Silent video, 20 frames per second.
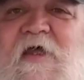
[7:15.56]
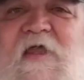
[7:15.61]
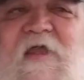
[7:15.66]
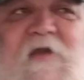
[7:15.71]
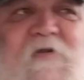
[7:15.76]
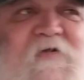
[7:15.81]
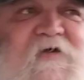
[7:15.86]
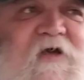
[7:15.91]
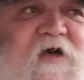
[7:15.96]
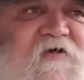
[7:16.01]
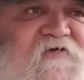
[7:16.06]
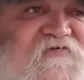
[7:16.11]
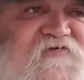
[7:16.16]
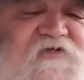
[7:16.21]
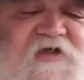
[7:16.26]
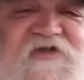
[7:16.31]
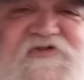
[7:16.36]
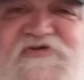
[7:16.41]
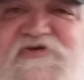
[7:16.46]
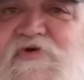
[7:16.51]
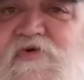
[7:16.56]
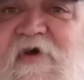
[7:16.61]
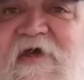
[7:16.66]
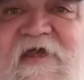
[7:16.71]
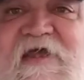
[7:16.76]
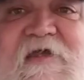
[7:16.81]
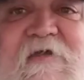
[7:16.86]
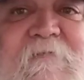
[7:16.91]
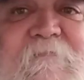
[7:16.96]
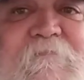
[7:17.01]
there we go. It's just a
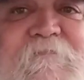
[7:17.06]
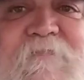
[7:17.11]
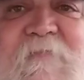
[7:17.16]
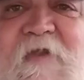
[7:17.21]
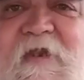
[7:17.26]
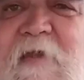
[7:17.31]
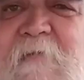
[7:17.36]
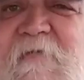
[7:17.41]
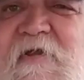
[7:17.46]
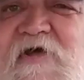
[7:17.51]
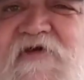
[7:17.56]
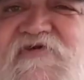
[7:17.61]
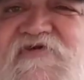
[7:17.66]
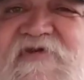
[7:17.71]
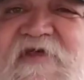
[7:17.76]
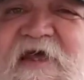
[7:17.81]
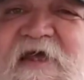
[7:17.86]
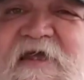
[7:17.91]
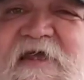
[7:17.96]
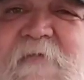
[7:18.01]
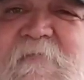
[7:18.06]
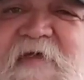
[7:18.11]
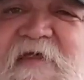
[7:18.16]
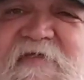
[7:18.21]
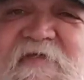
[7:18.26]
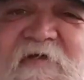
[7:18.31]
quickie. Let me know what you think. Give me a